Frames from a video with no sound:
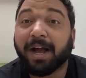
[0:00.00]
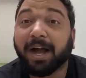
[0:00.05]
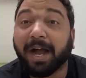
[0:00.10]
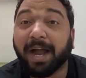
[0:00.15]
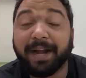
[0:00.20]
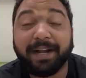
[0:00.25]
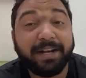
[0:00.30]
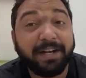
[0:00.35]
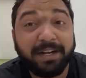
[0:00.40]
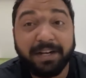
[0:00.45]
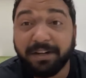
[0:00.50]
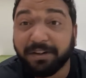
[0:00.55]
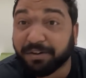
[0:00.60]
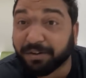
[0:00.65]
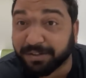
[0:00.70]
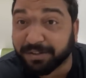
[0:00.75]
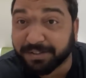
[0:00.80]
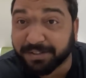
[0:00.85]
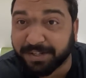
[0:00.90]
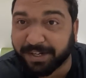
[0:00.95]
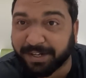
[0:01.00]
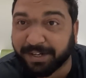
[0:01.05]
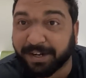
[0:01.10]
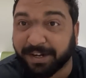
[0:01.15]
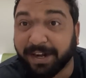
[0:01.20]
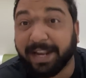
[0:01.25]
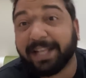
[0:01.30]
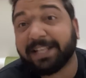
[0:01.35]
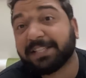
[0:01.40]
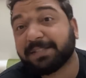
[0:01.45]
I didn't trust it.
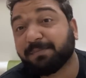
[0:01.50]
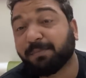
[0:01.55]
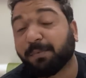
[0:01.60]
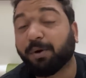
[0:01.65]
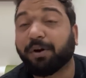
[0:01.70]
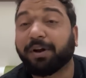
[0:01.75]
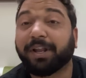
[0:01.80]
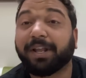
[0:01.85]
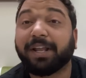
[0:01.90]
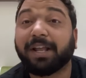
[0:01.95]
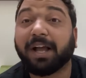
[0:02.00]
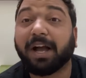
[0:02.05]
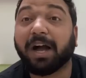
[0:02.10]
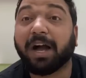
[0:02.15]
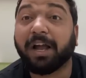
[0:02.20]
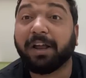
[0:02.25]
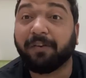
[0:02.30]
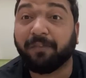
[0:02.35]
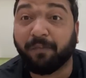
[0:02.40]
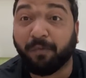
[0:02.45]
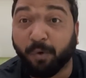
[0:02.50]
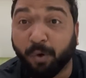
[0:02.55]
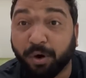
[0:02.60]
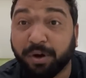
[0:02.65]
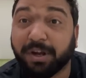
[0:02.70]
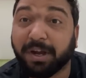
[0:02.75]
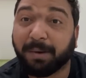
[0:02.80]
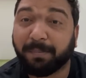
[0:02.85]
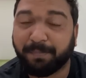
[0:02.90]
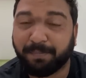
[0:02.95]
Next morning, I
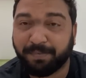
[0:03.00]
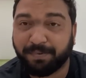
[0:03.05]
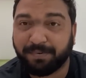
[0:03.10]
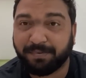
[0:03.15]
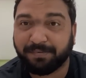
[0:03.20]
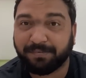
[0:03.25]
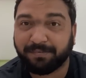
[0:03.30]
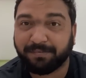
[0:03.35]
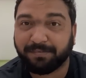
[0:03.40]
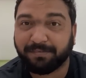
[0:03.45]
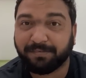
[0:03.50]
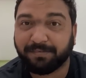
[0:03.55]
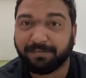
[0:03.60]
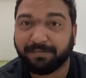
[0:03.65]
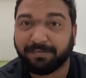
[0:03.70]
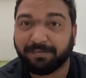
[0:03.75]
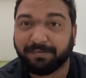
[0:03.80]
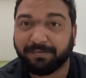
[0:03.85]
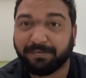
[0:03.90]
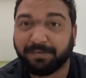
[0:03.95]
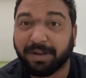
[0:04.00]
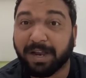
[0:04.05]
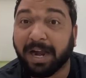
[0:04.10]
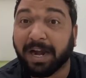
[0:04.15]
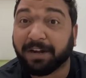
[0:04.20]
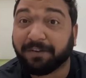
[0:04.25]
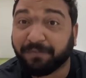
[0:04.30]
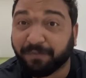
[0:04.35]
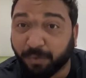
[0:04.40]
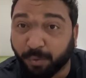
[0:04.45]
woke up
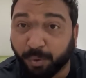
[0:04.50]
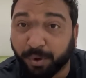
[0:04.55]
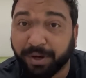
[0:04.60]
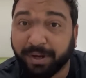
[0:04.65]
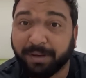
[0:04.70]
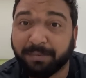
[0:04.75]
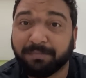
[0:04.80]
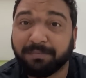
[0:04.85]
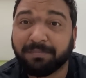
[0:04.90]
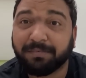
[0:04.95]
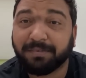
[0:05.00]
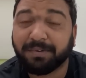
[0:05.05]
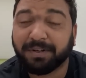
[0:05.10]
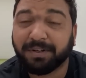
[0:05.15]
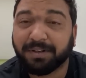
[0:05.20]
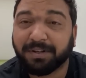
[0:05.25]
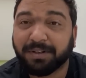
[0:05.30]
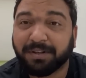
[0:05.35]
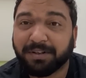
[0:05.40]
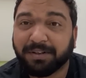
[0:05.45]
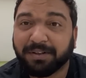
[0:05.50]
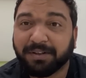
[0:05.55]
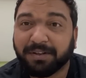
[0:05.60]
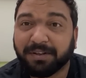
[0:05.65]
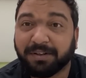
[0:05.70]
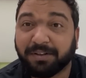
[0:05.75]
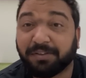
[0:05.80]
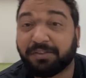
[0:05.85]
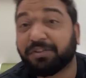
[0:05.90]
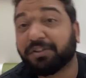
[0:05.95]
at 4 a.m.
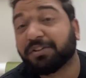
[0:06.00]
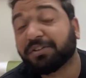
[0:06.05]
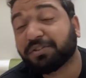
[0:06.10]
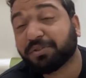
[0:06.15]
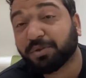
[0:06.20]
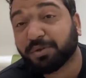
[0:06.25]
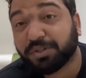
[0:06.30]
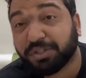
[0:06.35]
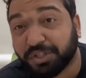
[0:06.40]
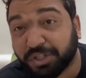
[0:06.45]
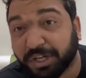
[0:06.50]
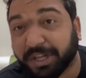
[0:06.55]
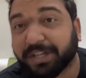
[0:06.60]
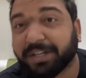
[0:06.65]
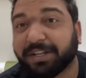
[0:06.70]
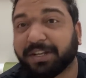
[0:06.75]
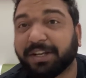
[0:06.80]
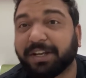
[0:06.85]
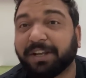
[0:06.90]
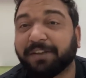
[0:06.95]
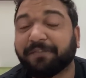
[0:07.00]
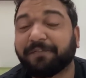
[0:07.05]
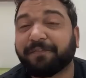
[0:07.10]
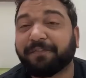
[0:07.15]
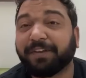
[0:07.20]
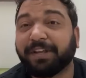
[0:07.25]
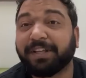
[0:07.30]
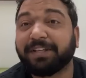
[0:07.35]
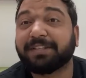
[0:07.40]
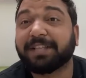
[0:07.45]
just to check if
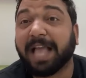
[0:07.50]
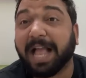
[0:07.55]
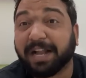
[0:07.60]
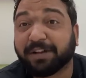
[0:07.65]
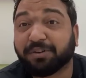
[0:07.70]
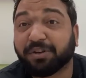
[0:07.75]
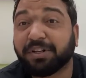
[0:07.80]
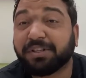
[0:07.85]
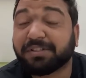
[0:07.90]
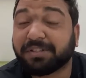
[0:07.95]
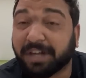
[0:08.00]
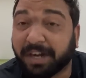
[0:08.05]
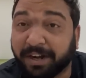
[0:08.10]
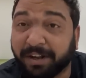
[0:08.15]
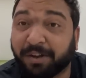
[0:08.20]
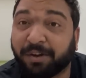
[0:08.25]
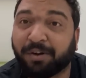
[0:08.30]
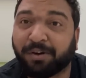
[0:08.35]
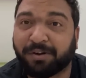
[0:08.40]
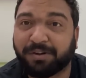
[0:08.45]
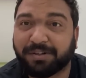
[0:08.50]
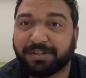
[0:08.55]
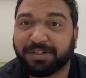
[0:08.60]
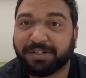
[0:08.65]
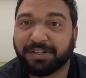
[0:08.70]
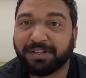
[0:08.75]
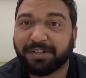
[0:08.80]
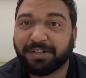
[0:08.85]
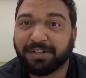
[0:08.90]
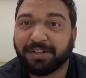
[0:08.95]
he's actually studying or not.
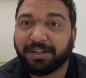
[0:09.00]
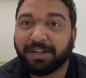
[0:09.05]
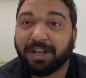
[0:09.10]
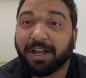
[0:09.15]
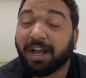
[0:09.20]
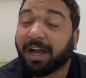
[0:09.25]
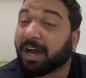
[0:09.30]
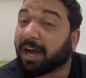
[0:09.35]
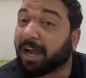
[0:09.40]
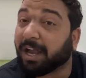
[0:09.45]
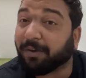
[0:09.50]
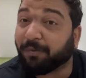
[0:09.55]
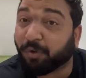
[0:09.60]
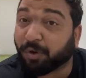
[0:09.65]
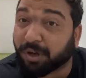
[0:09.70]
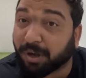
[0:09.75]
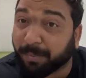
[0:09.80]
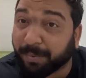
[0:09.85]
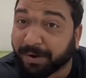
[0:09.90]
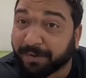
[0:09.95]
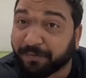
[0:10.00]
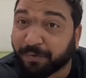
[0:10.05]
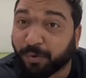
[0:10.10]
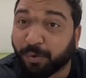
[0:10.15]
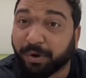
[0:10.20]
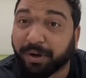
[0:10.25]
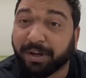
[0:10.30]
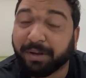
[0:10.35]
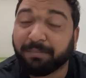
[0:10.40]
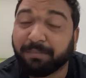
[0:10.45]
I woke up at
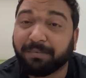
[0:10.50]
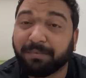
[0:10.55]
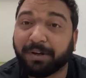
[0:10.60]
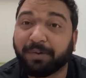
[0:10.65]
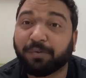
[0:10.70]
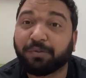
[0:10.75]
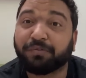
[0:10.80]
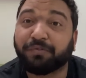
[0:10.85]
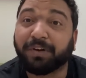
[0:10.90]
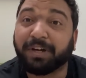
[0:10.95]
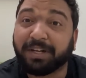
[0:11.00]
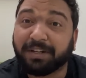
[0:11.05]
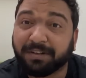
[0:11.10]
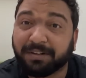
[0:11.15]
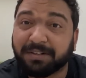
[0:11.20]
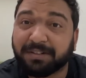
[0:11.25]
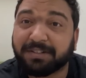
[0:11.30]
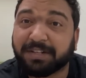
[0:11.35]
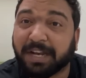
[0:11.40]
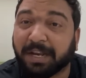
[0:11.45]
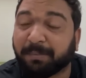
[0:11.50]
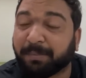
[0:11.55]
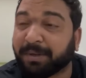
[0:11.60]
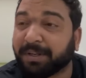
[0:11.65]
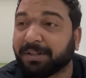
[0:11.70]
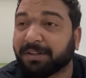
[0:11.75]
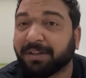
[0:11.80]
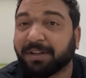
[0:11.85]
4 a.m. It was winter's timing.